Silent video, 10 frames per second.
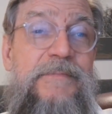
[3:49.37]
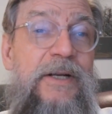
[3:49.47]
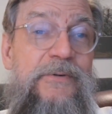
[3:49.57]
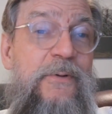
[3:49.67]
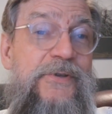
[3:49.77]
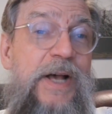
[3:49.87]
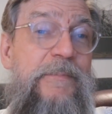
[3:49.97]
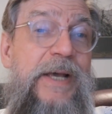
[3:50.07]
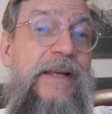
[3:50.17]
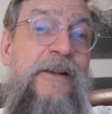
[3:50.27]
don't stop
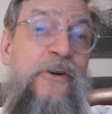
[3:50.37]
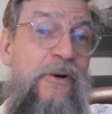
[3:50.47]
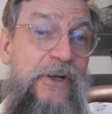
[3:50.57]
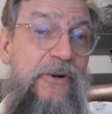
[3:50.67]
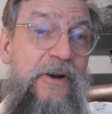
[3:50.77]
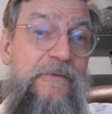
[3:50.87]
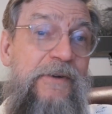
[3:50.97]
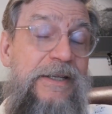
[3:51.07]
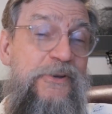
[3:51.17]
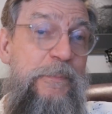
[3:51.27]
dating her, or you're going to
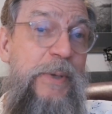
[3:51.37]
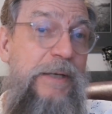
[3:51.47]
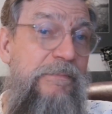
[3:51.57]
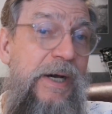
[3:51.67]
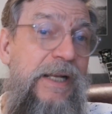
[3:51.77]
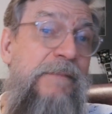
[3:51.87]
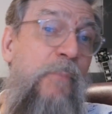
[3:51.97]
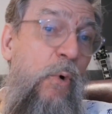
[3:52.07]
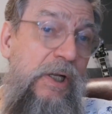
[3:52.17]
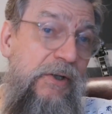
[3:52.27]
find your pet bunny
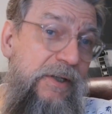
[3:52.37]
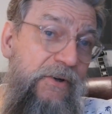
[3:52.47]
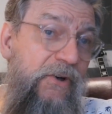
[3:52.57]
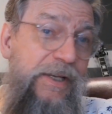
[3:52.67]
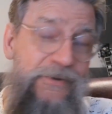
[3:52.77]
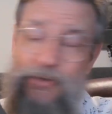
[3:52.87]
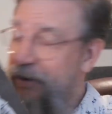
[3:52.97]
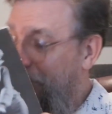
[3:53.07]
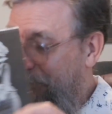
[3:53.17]
boiled in your kitchen.